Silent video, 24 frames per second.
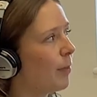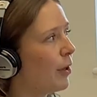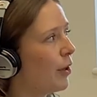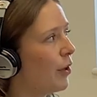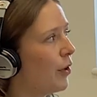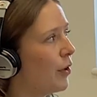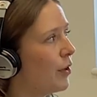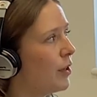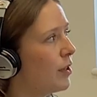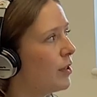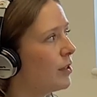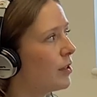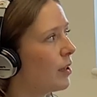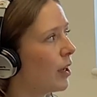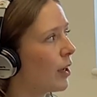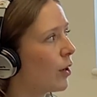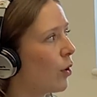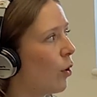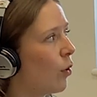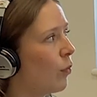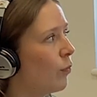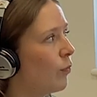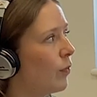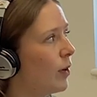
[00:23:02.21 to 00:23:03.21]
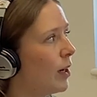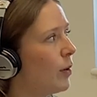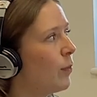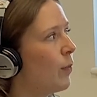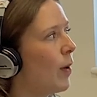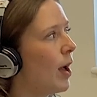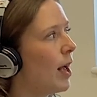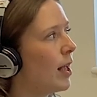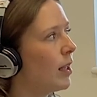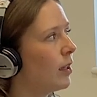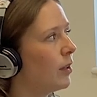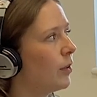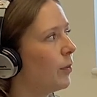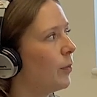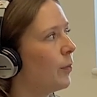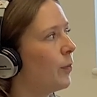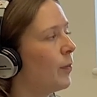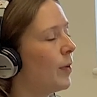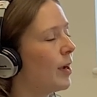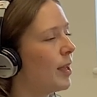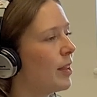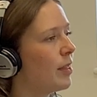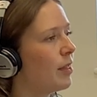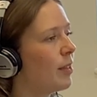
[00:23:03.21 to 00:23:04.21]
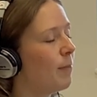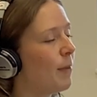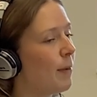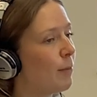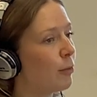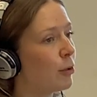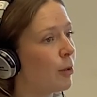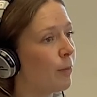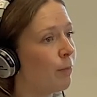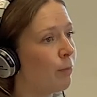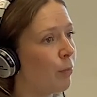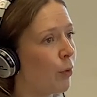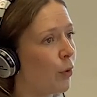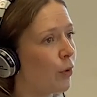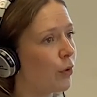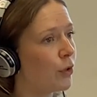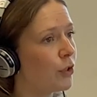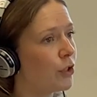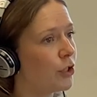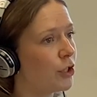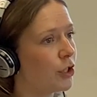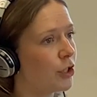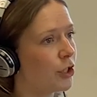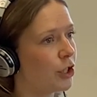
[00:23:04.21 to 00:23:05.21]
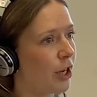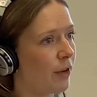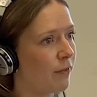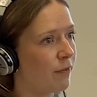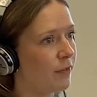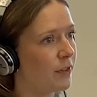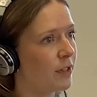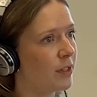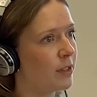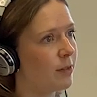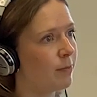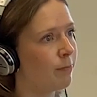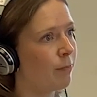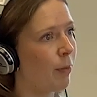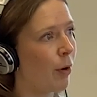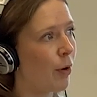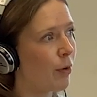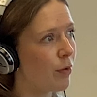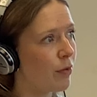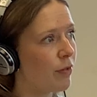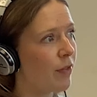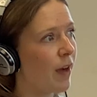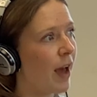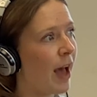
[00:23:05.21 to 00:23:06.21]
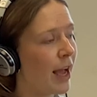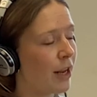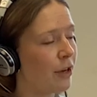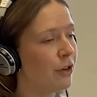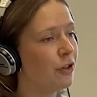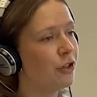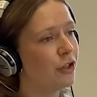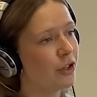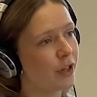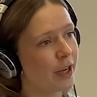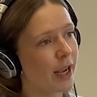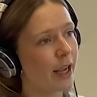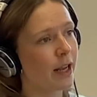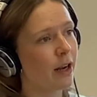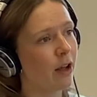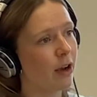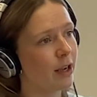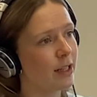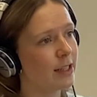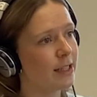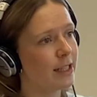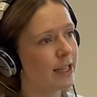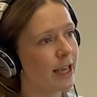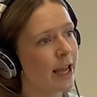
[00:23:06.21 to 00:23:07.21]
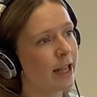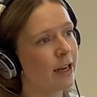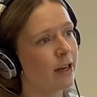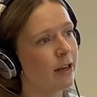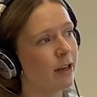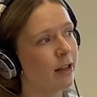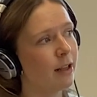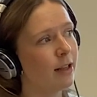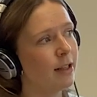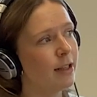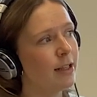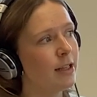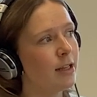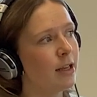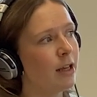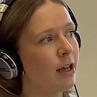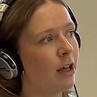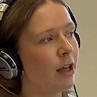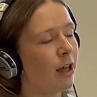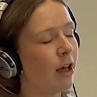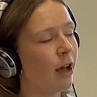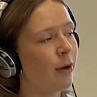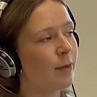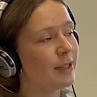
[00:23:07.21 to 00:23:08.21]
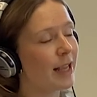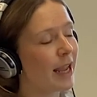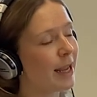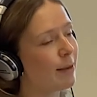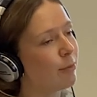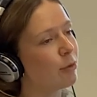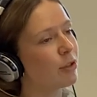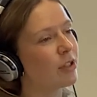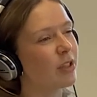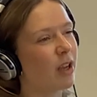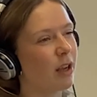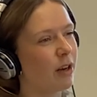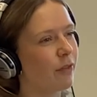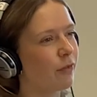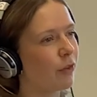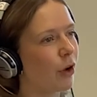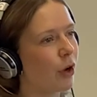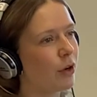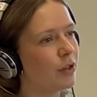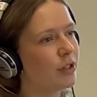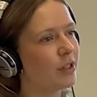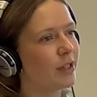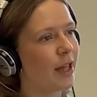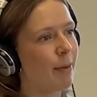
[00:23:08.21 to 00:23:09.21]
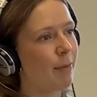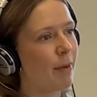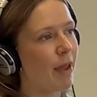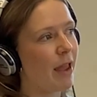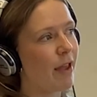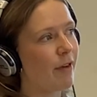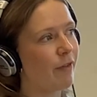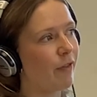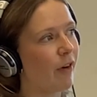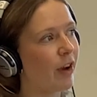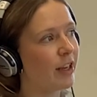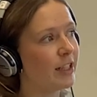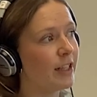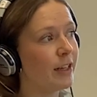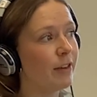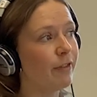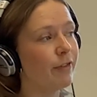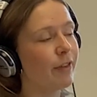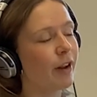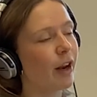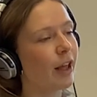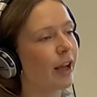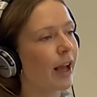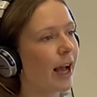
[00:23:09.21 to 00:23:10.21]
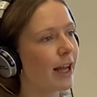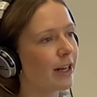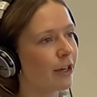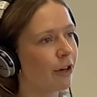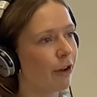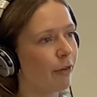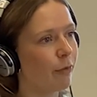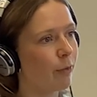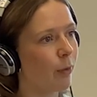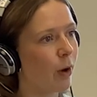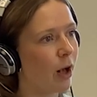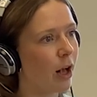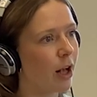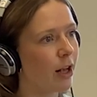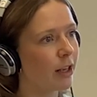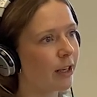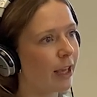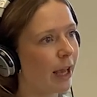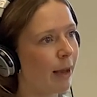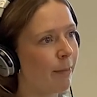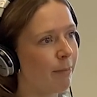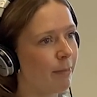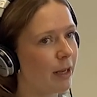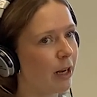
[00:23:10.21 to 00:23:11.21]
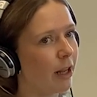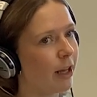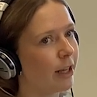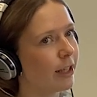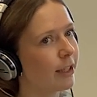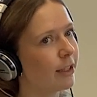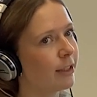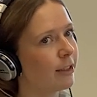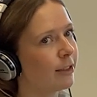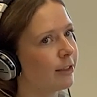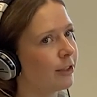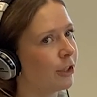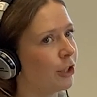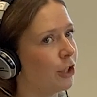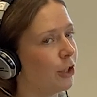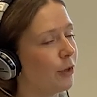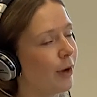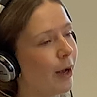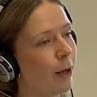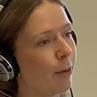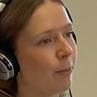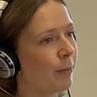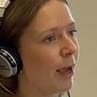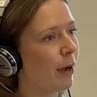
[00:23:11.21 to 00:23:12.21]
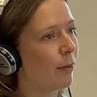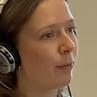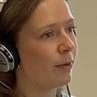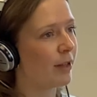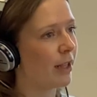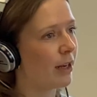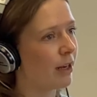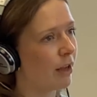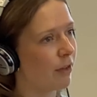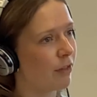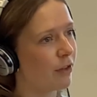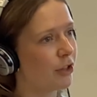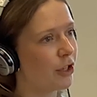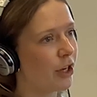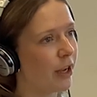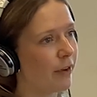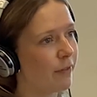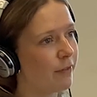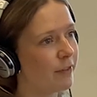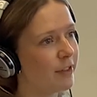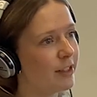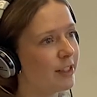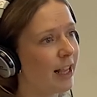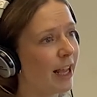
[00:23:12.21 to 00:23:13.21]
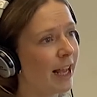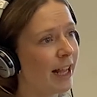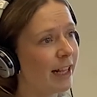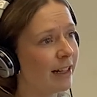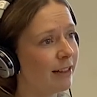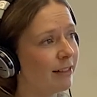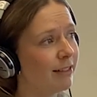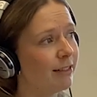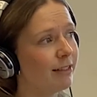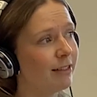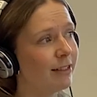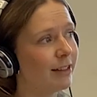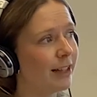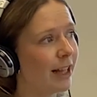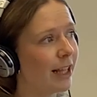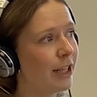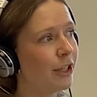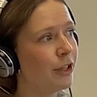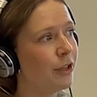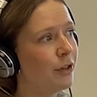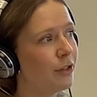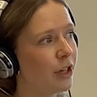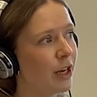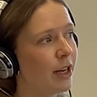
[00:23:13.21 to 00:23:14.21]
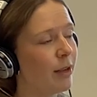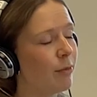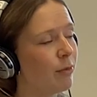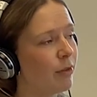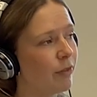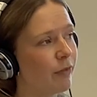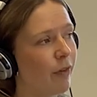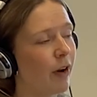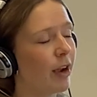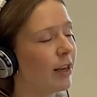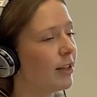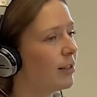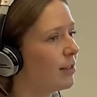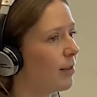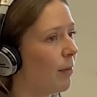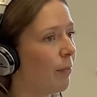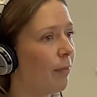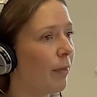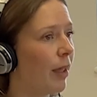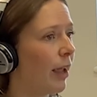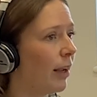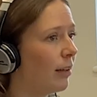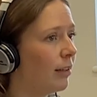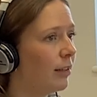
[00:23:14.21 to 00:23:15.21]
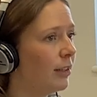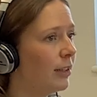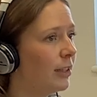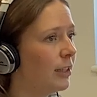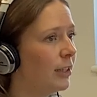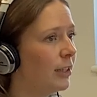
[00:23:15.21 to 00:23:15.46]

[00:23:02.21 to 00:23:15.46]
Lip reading: because I got on really well with the people that booked shifts, both at News UK and ITN, I was able to kind of go to them if I didn't feel like I had enough work and be like, can you help me out with any other shifts? And they usually would find something